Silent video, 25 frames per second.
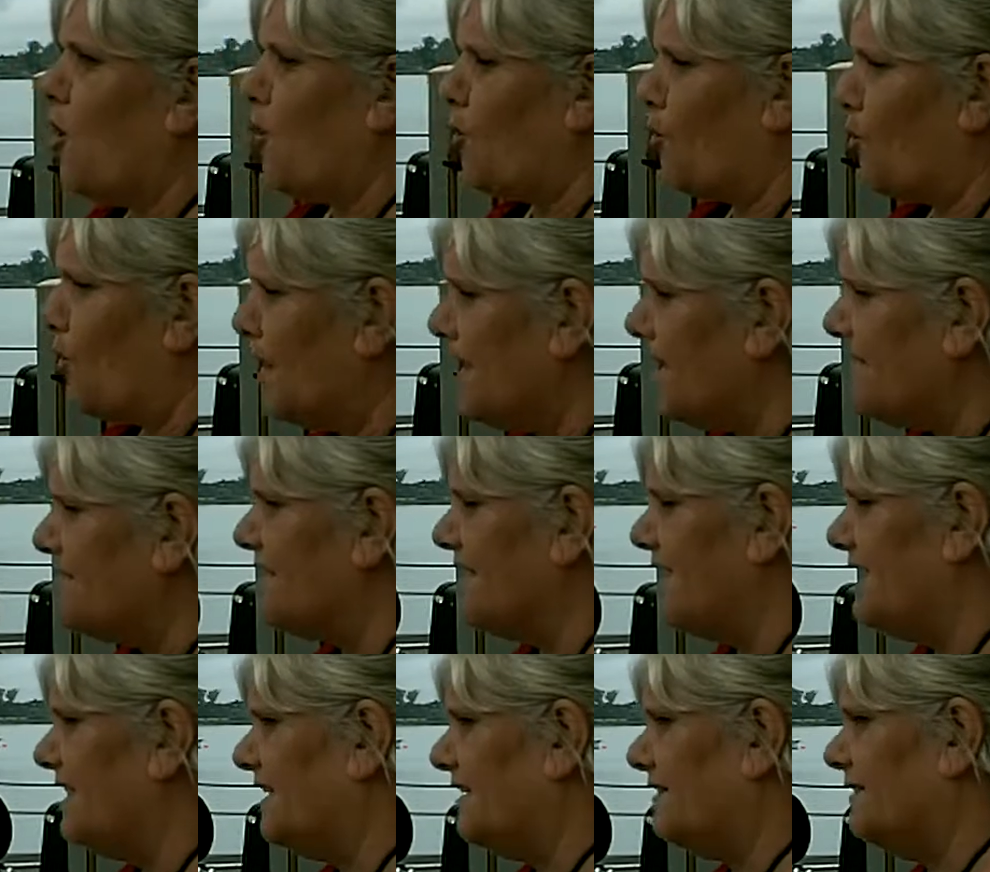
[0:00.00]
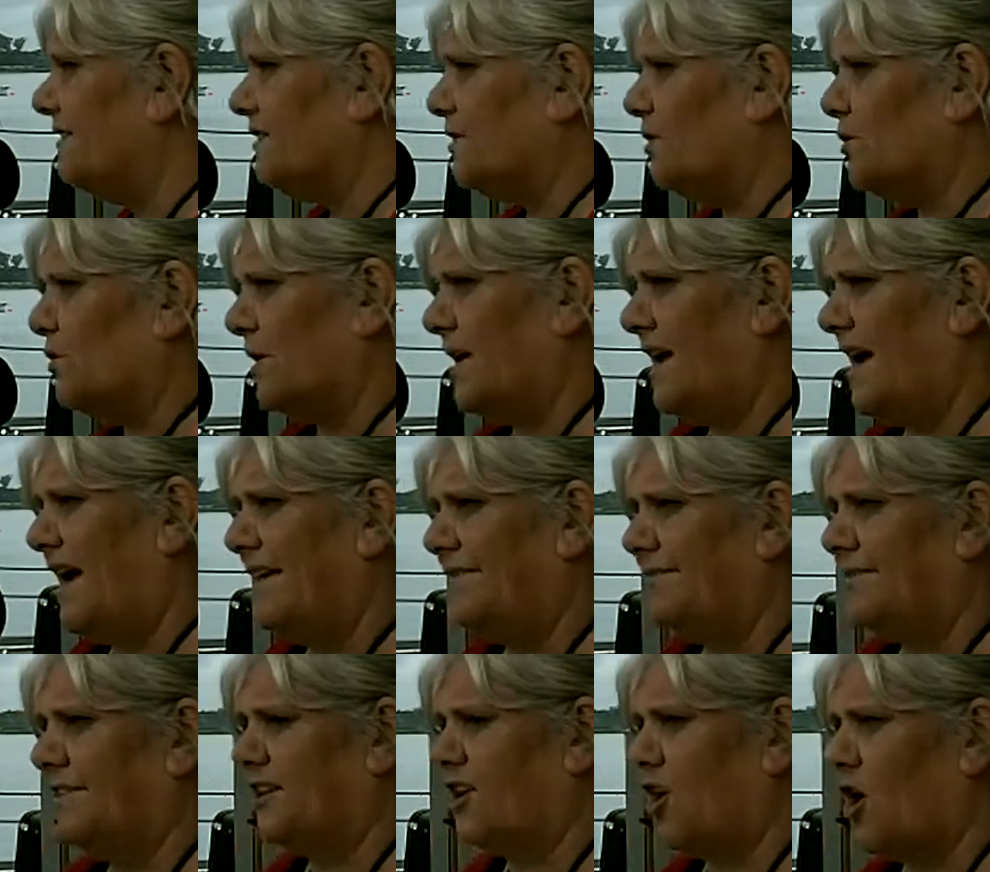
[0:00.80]
We then
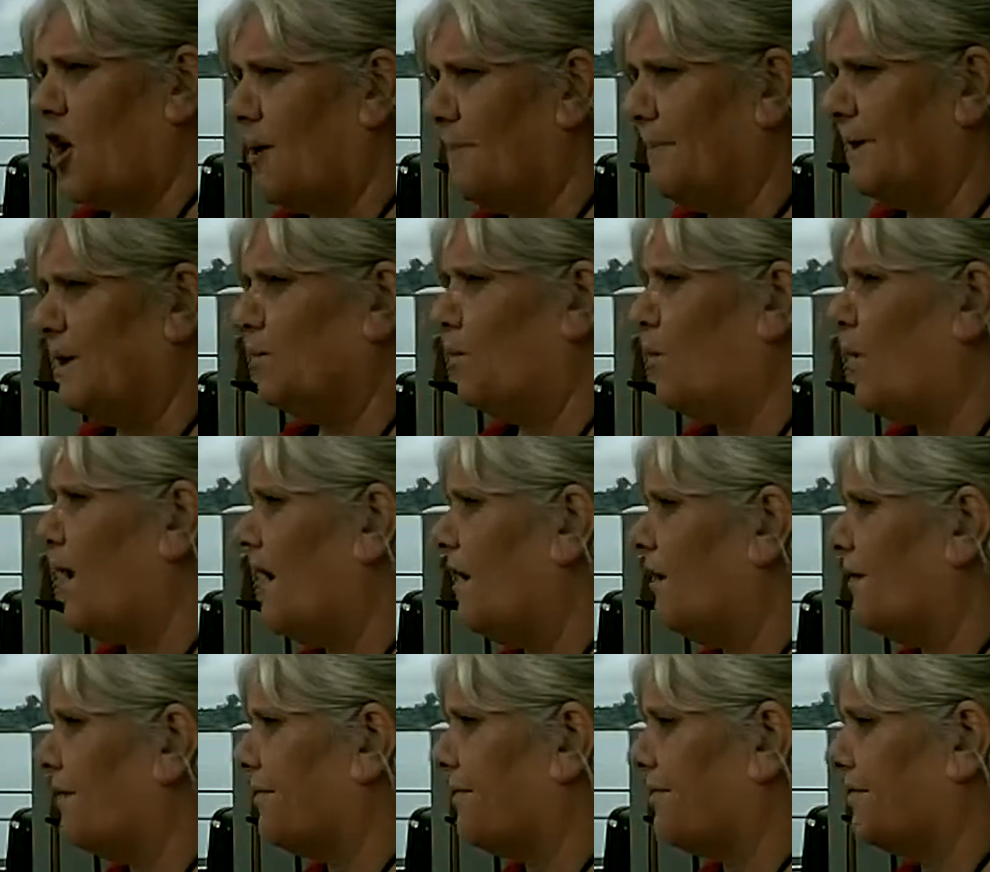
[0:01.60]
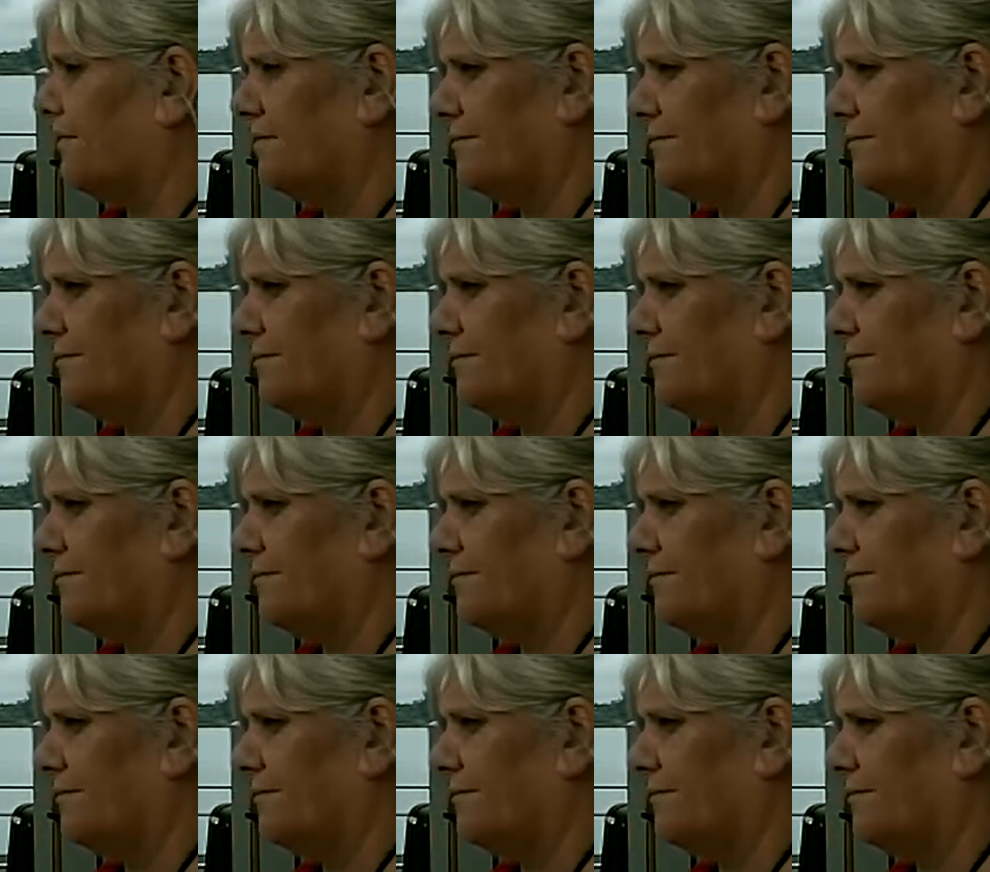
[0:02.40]
create the commonwealth.